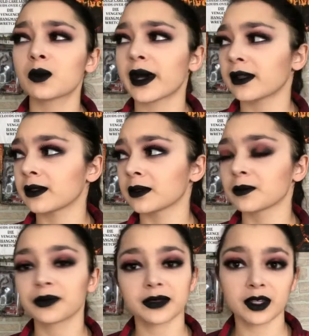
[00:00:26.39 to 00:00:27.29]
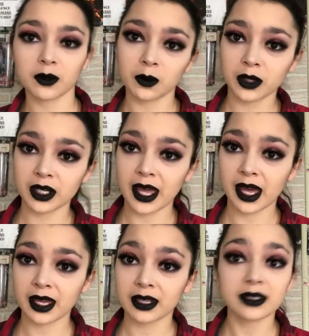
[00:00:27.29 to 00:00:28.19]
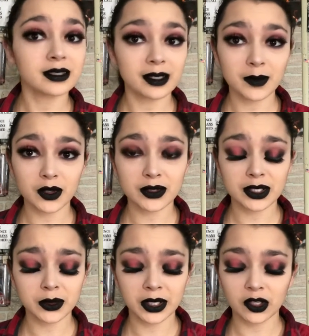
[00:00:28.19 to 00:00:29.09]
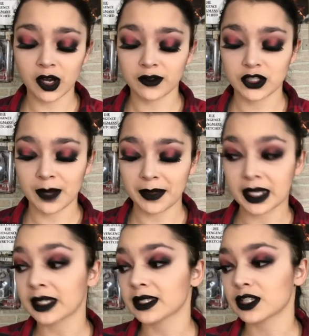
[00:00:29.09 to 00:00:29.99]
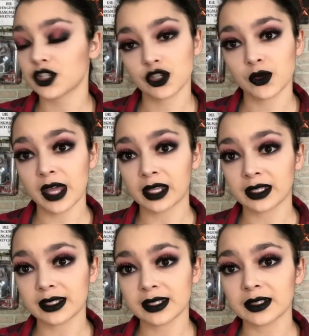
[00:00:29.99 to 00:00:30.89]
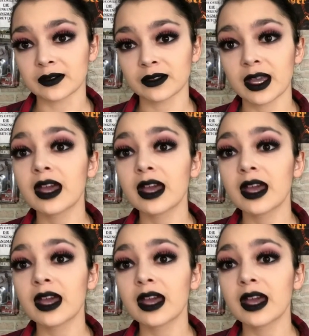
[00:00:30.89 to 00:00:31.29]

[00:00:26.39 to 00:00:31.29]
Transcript: Well, we're going to add some of those annoying coffee shop things to that list of